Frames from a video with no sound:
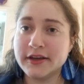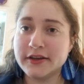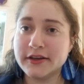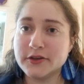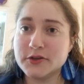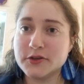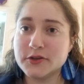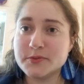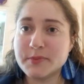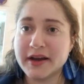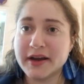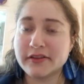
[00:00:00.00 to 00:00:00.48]

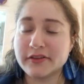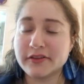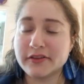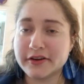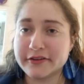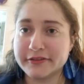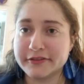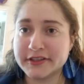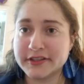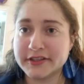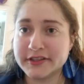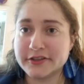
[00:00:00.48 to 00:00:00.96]
used by a lot
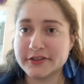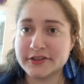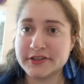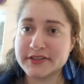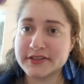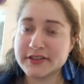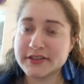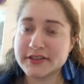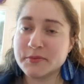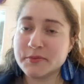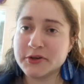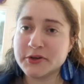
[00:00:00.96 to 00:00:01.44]
of
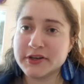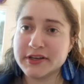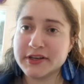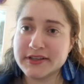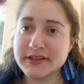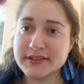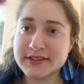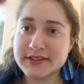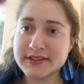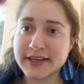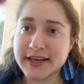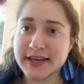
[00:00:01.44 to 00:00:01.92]
indigenous
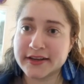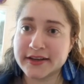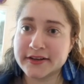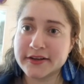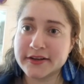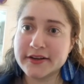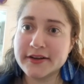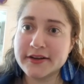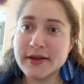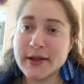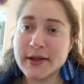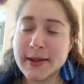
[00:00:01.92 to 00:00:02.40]
communities in
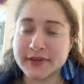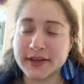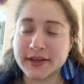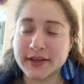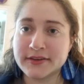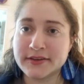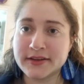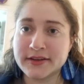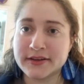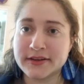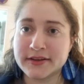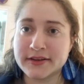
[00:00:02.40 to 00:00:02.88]
Canada
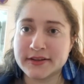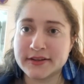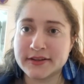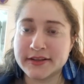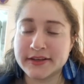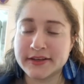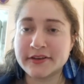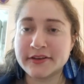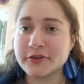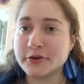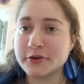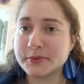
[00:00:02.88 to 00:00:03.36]
and
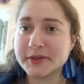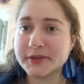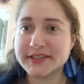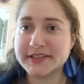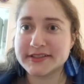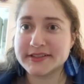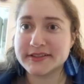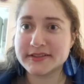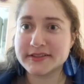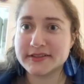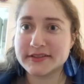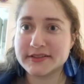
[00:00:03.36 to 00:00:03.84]
in other
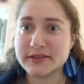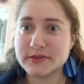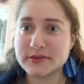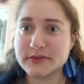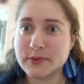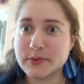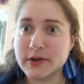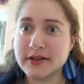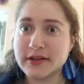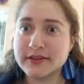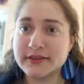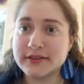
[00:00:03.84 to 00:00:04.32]
places as
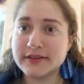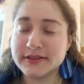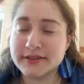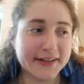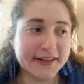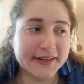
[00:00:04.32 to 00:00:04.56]
well.